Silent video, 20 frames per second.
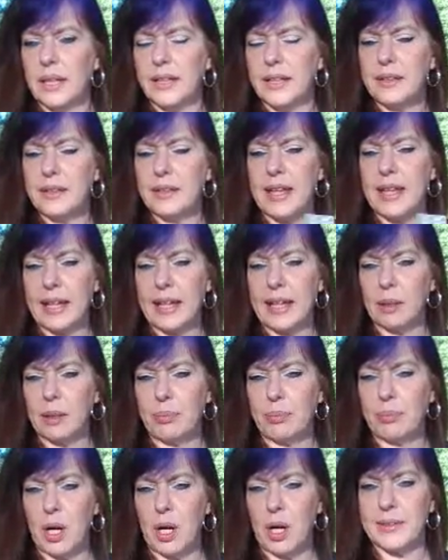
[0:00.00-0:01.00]
This is taking a
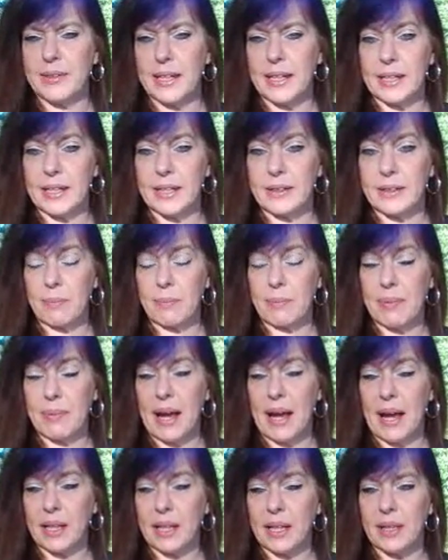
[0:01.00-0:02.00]
pause, taking a step
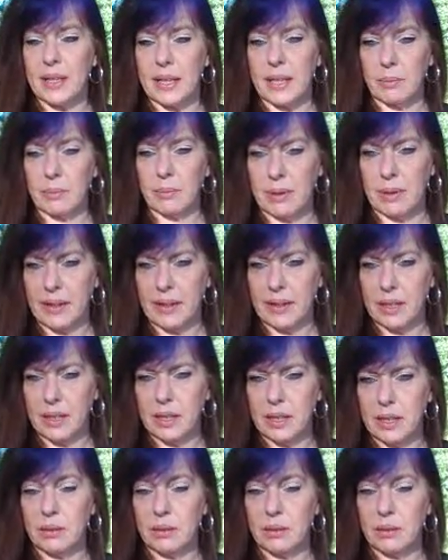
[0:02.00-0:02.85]
back, taking a breath,